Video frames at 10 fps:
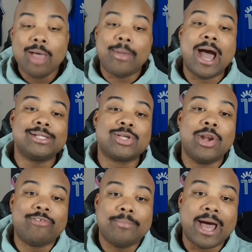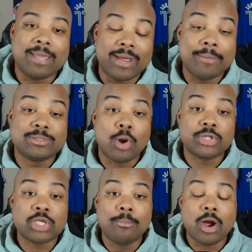But how's it going, everybody? My name is
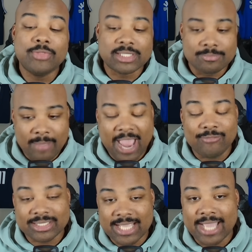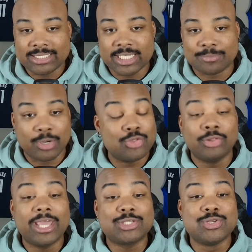Marcel Martin. This is Mavericks Digest, bringing the
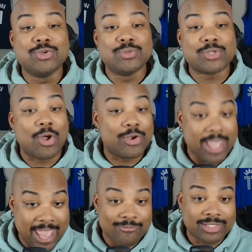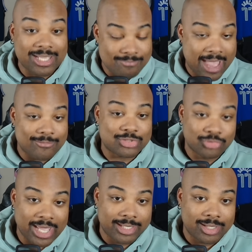latest news on everything Mavericks
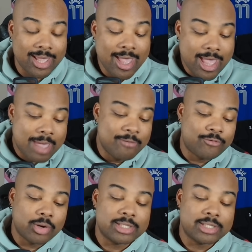related. And before we get